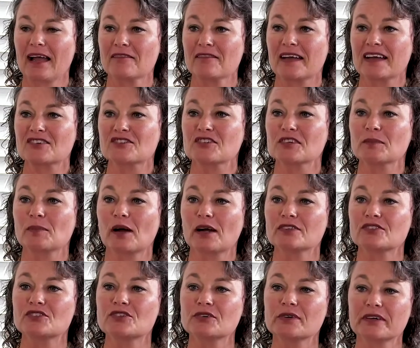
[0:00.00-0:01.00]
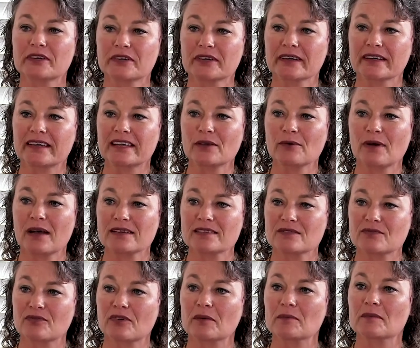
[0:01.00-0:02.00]
I've actually bought 2 here in Key
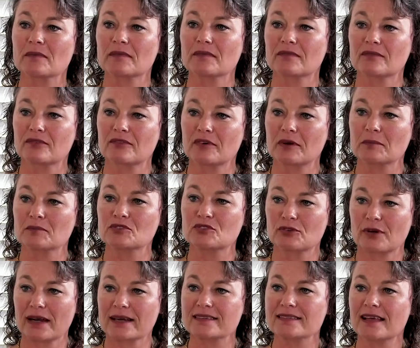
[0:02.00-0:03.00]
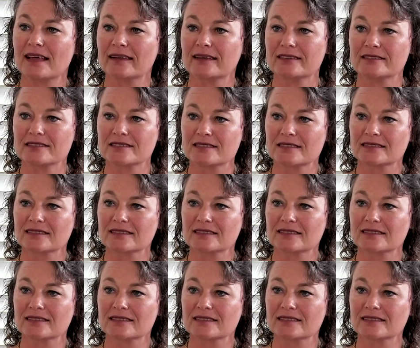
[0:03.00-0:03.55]
West from direct sellers.